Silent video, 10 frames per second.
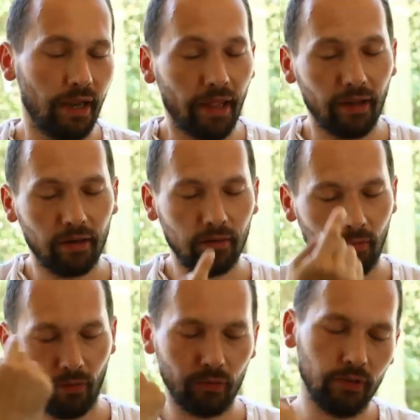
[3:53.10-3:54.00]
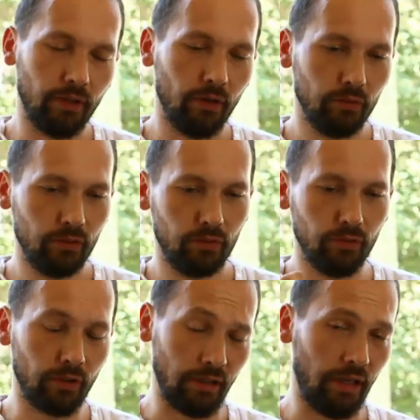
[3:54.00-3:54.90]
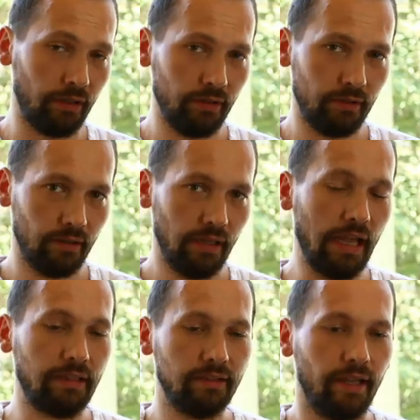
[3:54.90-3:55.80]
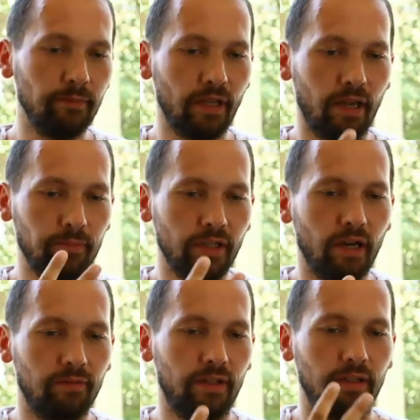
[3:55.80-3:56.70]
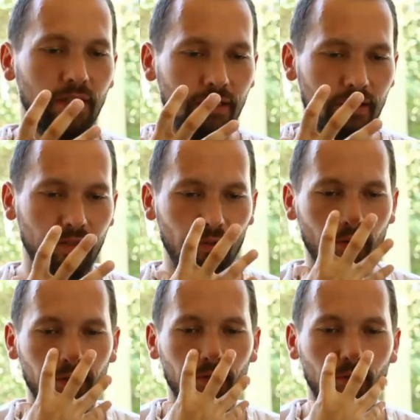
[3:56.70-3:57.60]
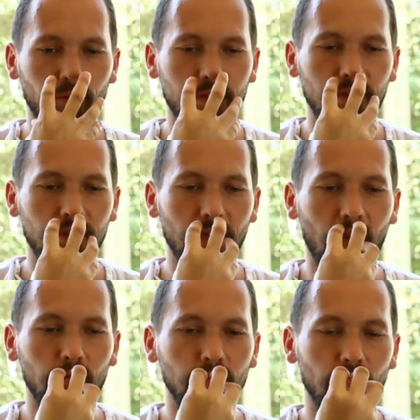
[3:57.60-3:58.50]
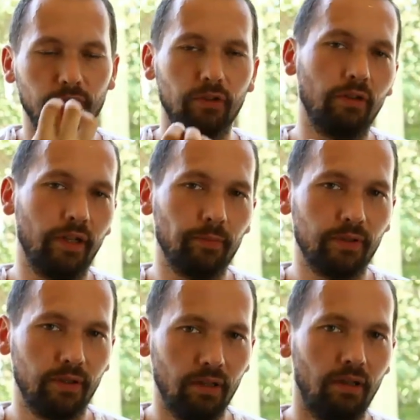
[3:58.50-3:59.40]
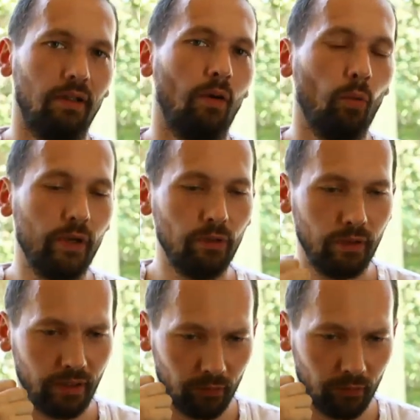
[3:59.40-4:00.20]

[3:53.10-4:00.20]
air through the nose to your lungs, and at the same time cover the situation with the sound of your lips. We're doing